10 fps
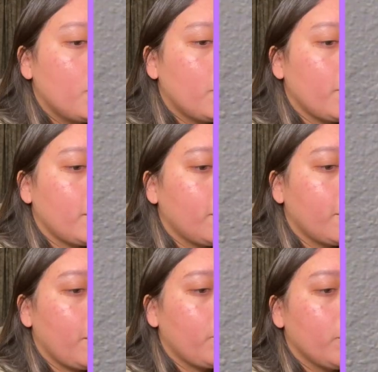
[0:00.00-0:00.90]
Perfect.
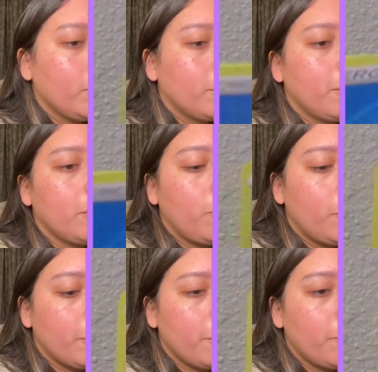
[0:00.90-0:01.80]
Okay, so it goes
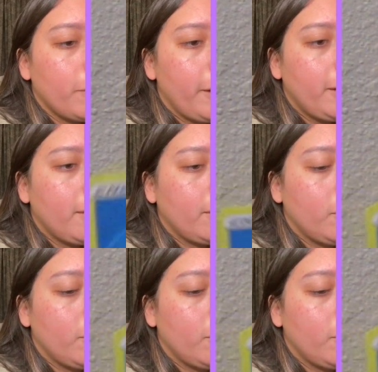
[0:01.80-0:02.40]
4 to the front.